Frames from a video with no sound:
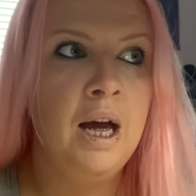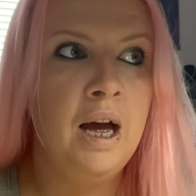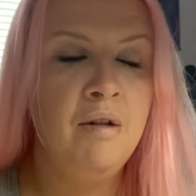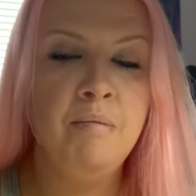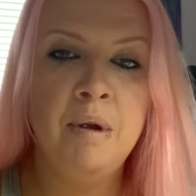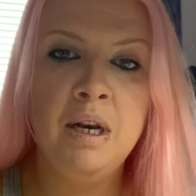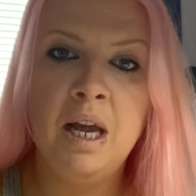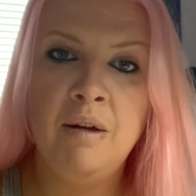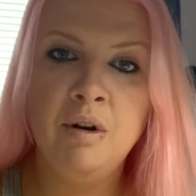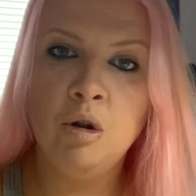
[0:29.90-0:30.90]
I've been
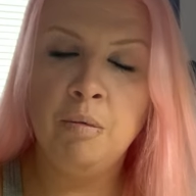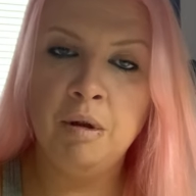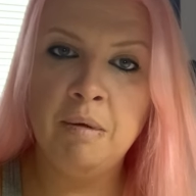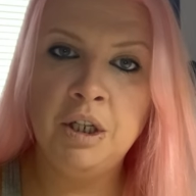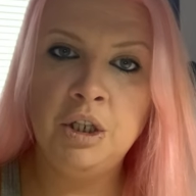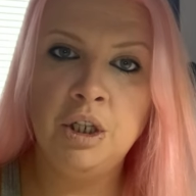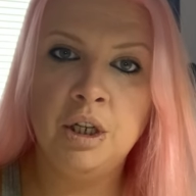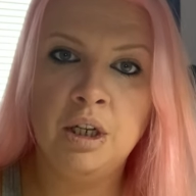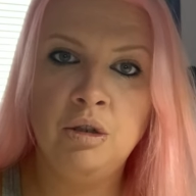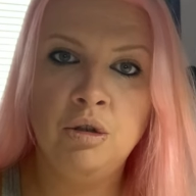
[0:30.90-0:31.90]
having a couple of messages
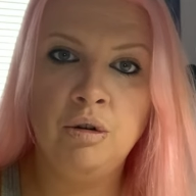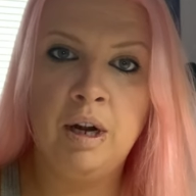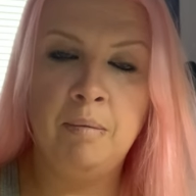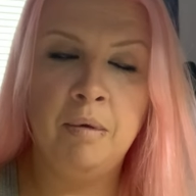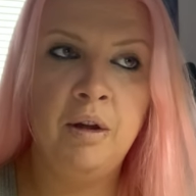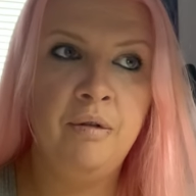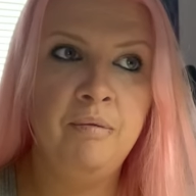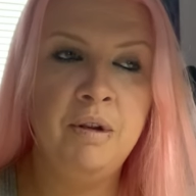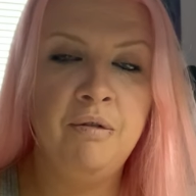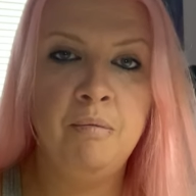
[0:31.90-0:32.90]
on Instagram
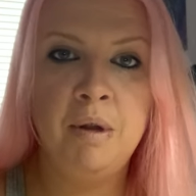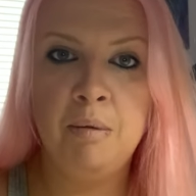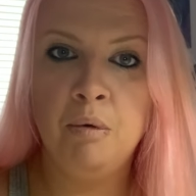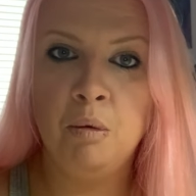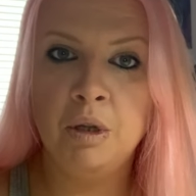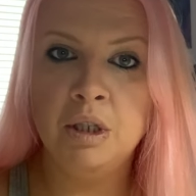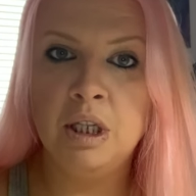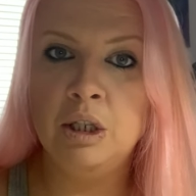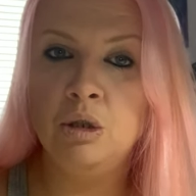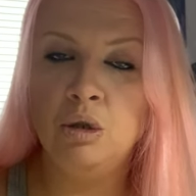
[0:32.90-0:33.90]
of different people
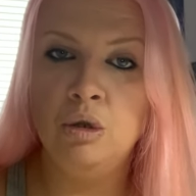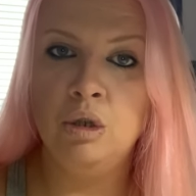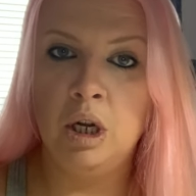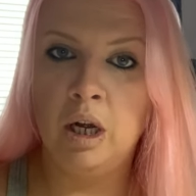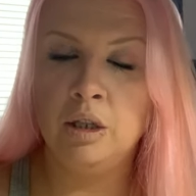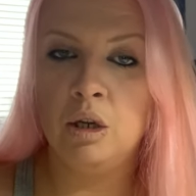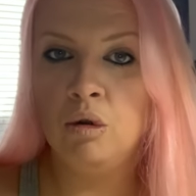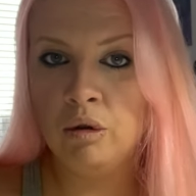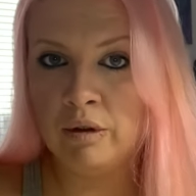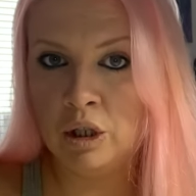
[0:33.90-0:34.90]
wanting to start a
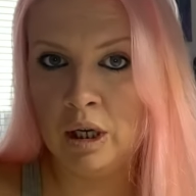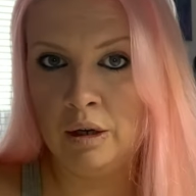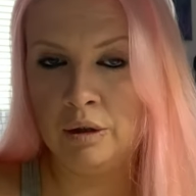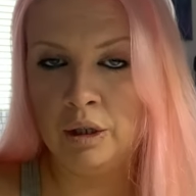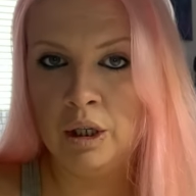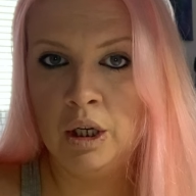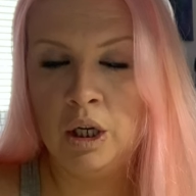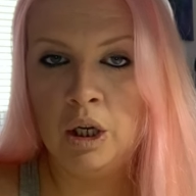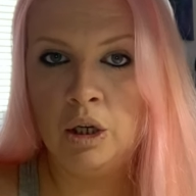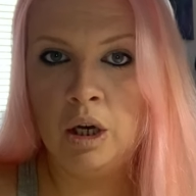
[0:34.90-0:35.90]
colouring channel.
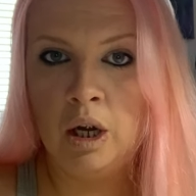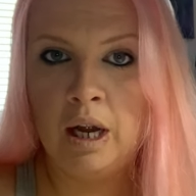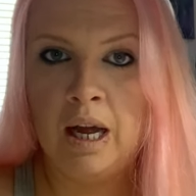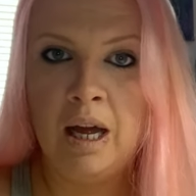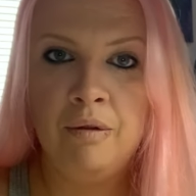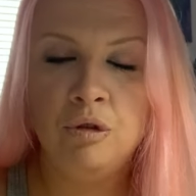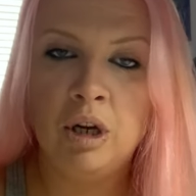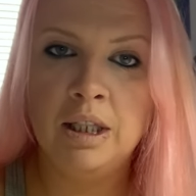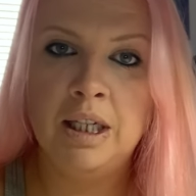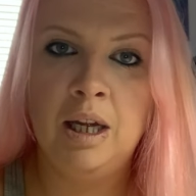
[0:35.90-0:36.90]
Now, I have
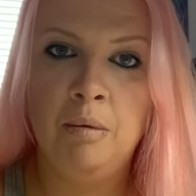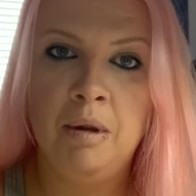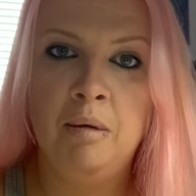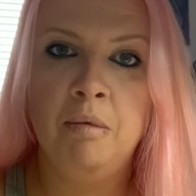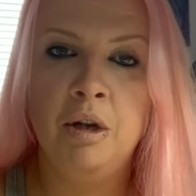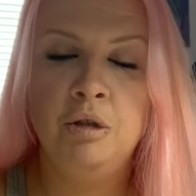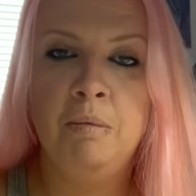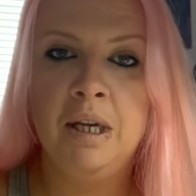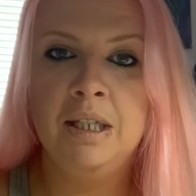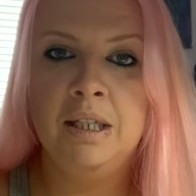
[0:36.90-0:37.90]
tried to help them as
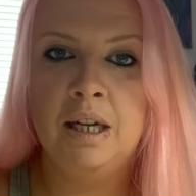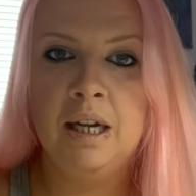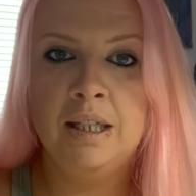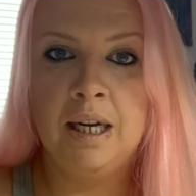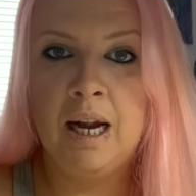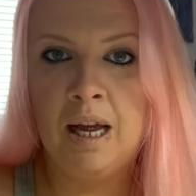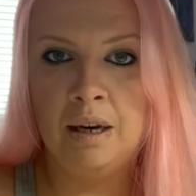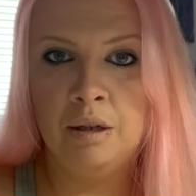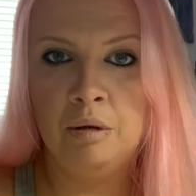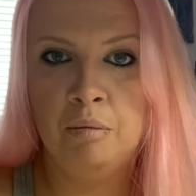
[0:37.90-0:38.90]
best as I
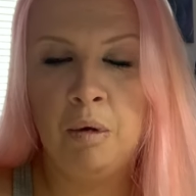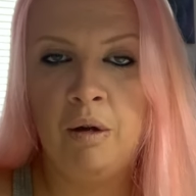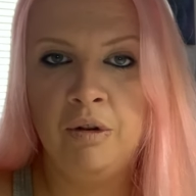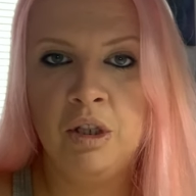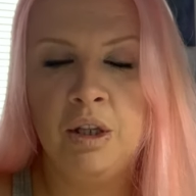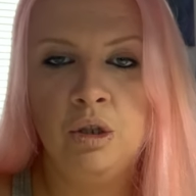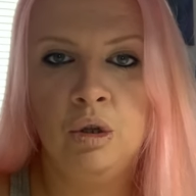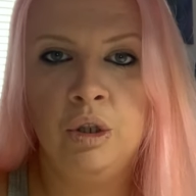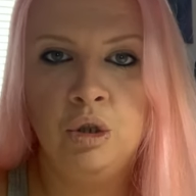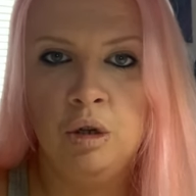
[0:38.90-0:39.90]
can, but obviously there's
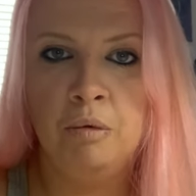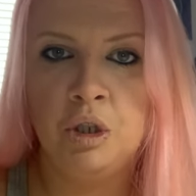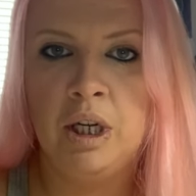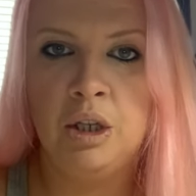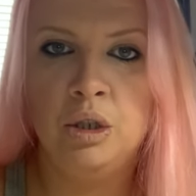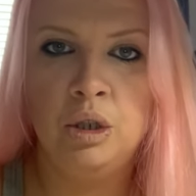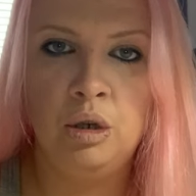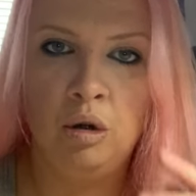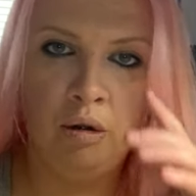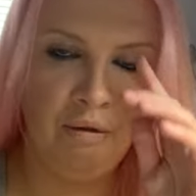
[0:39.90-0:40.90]
only so much I can
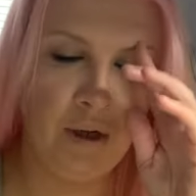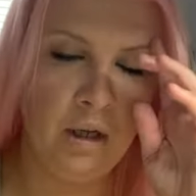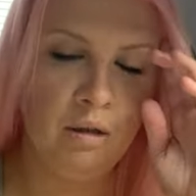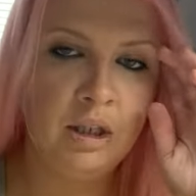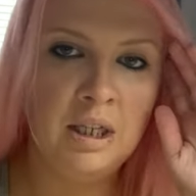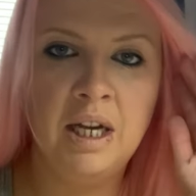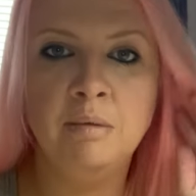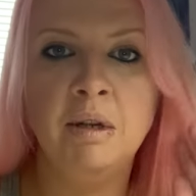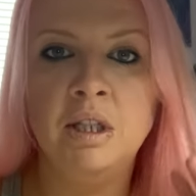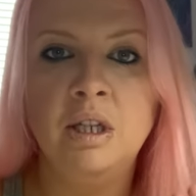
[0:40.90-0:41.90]
do over
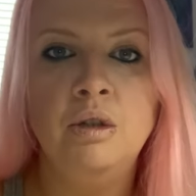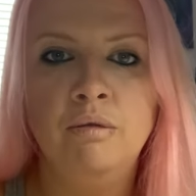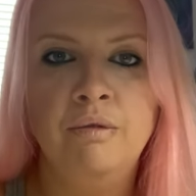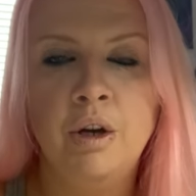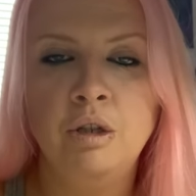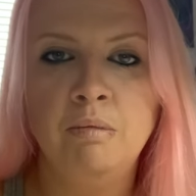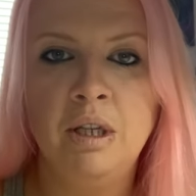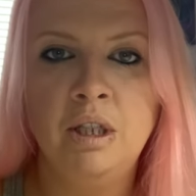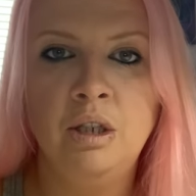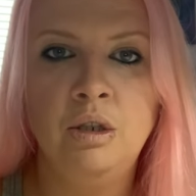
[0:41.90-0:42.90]
text message and voice
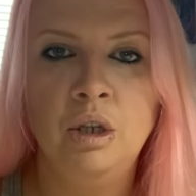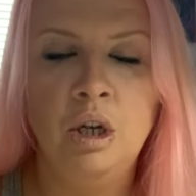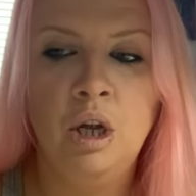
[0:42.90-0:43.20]
message.